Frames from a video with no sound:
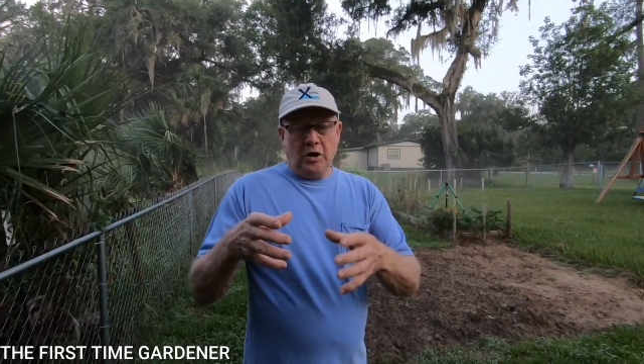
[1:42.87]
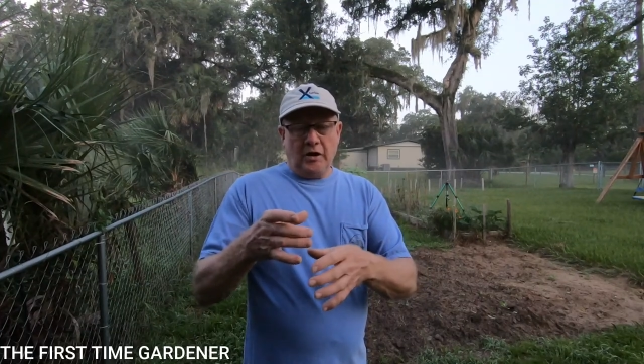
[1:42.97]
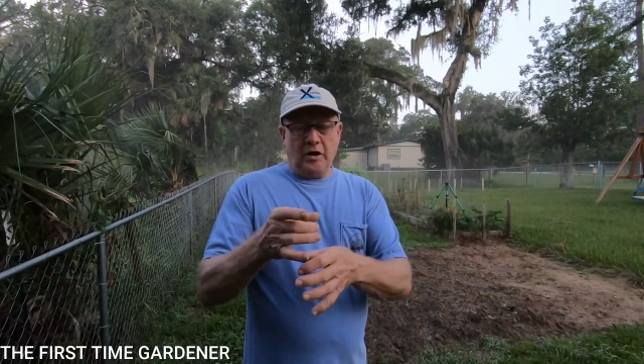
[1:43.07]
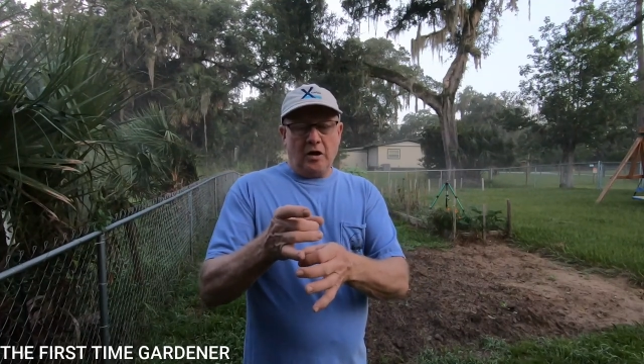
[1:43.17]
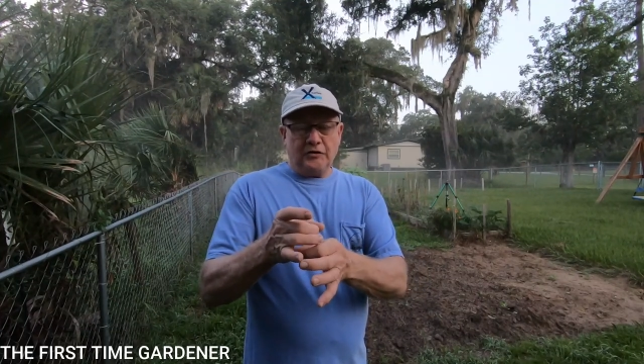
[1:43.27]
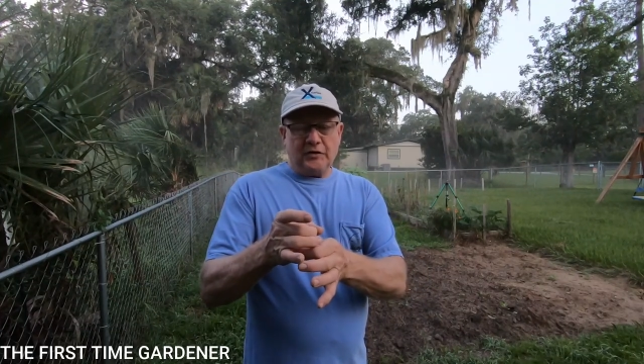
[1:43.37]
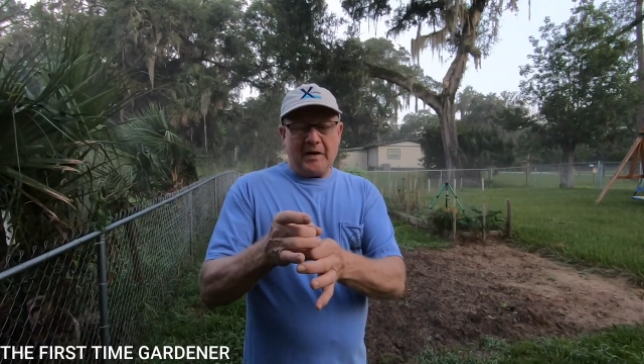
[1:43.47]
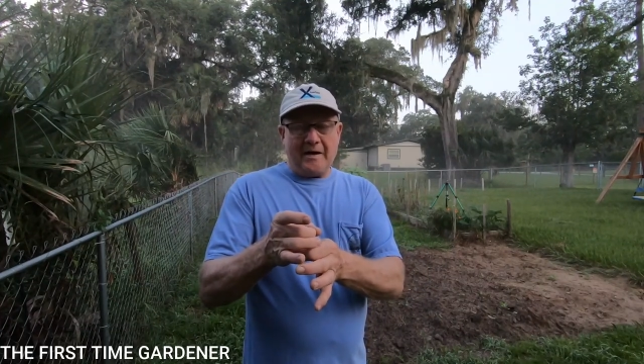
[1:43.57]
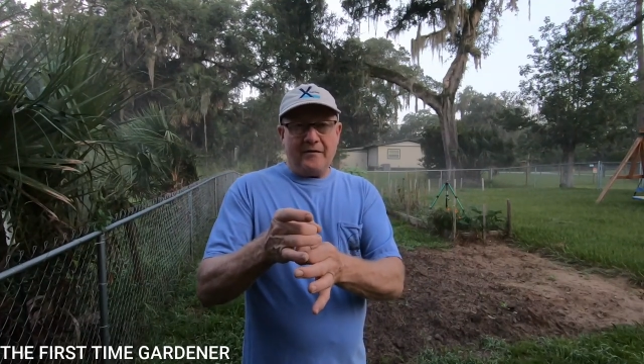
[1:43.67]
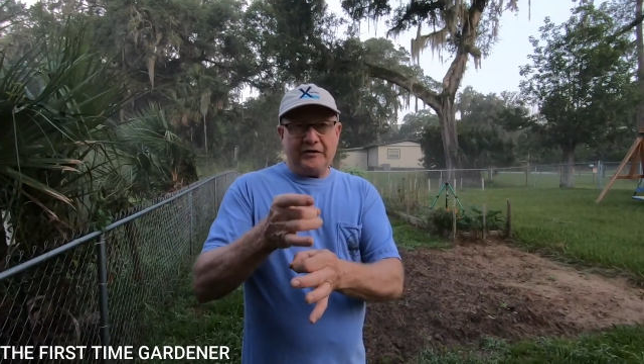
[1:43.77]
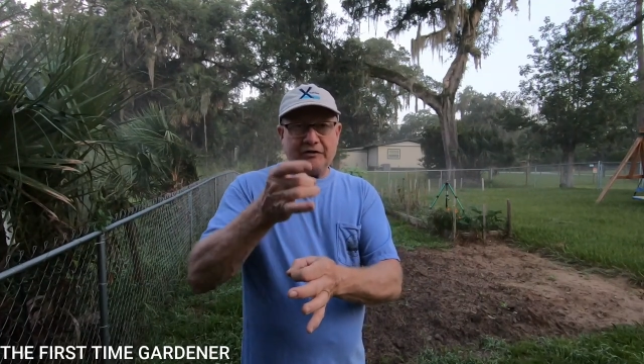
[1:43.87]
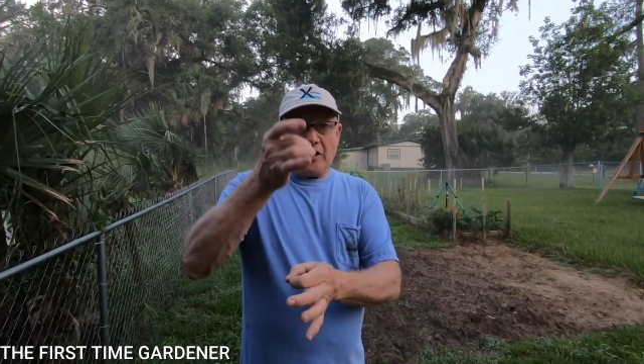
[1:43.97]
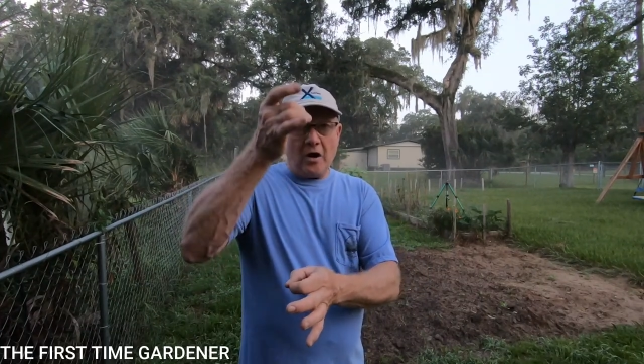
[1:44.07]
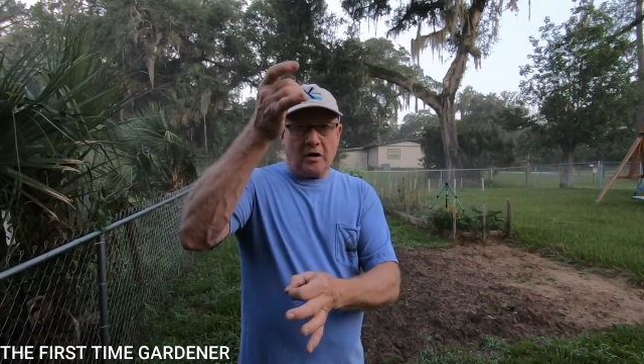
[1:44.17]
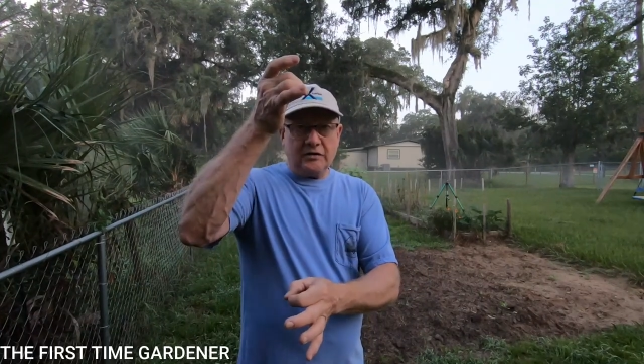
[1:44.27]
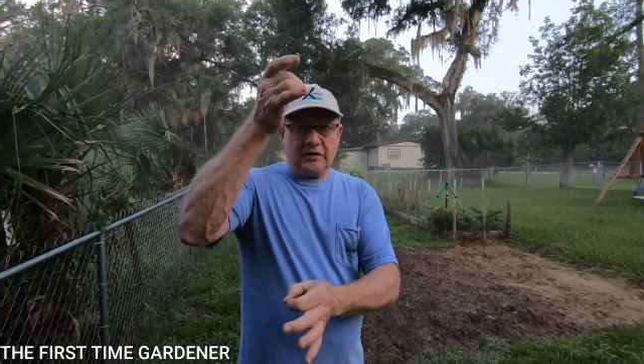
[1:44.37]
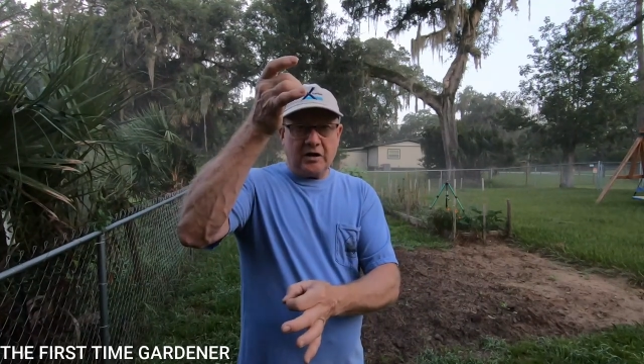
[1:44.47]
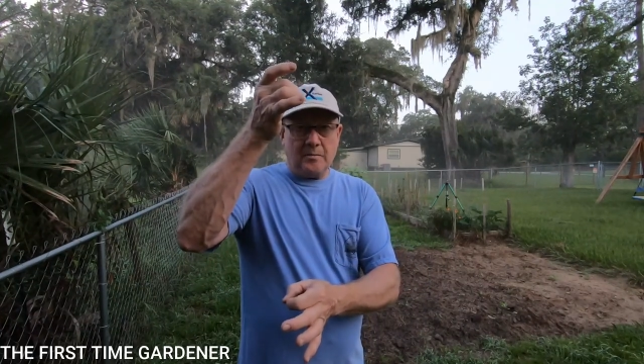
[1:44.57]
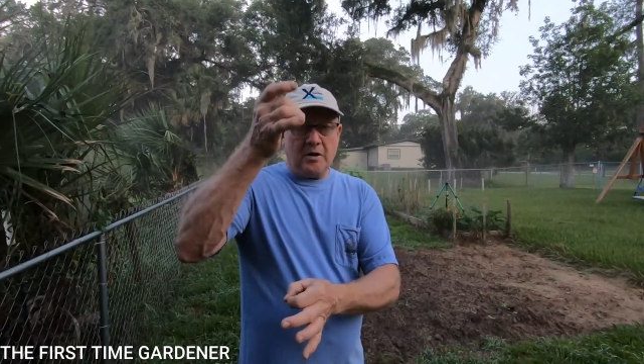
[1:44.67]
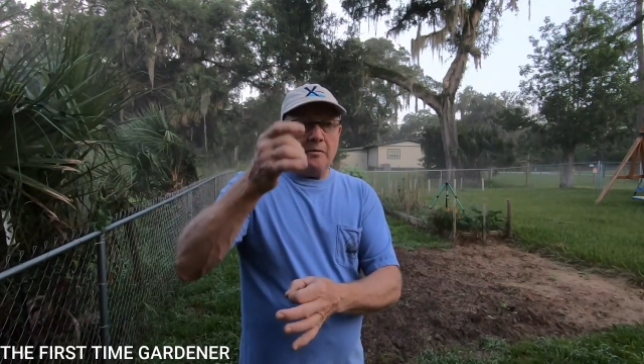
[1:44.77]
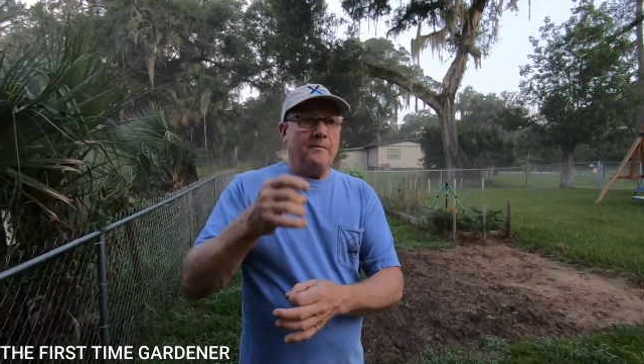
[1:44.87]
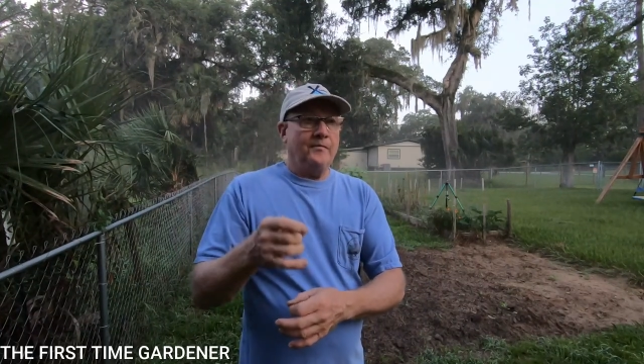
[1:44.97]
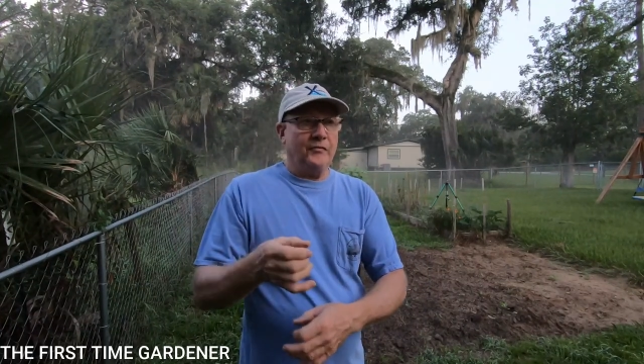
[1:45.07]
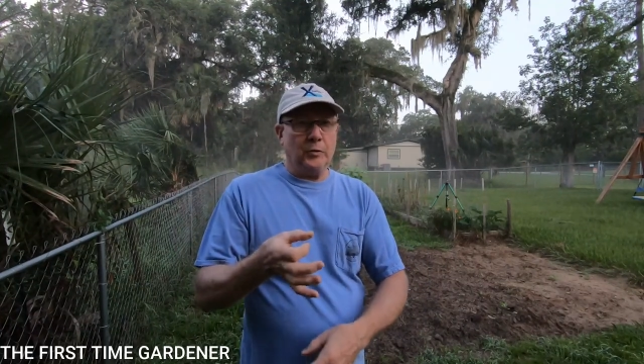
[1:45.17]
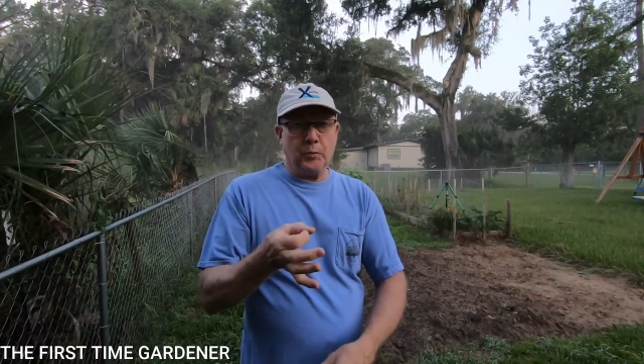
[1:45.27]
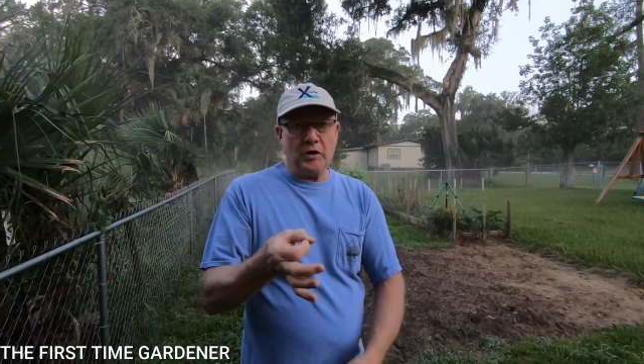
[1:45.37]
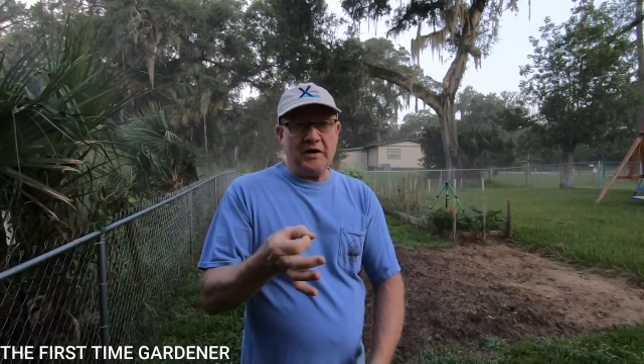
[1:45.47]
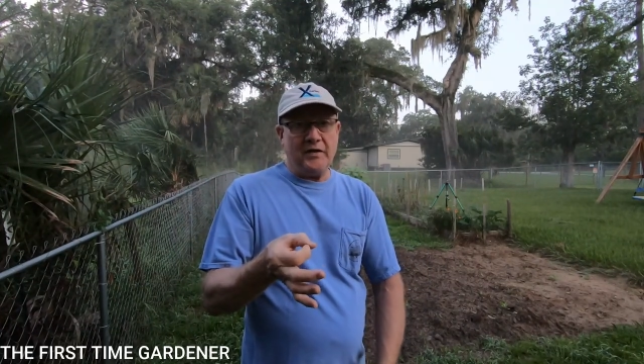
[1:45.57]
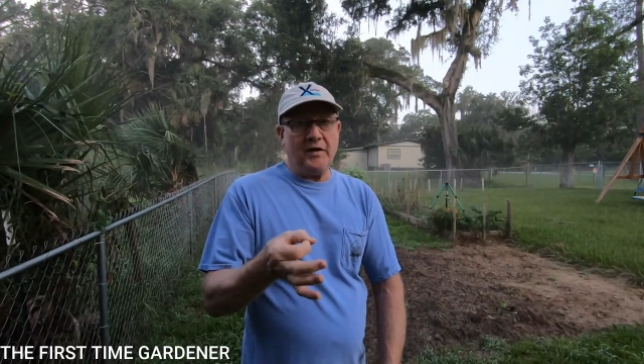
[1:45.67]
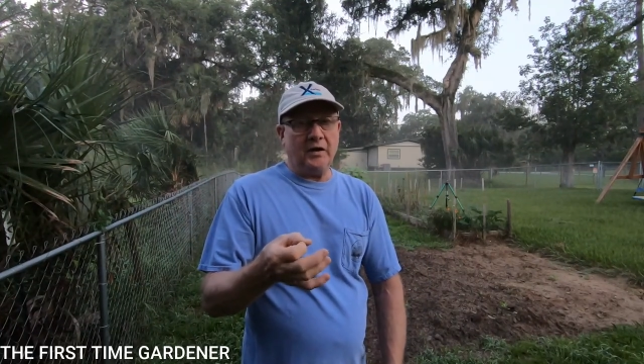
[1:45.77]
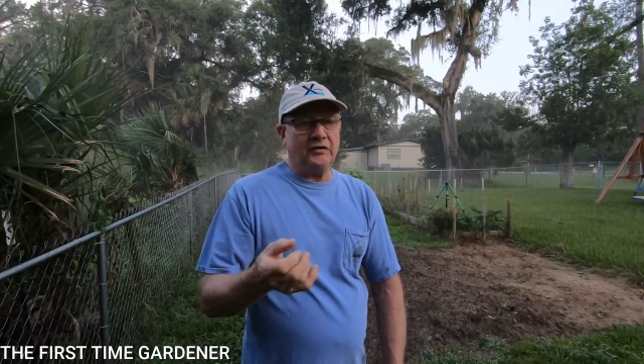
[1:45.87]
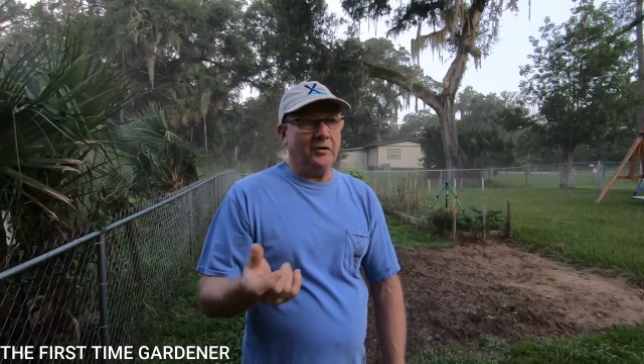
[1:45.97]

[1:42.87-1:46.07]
and they also have the stalks that come up they're pretty thick.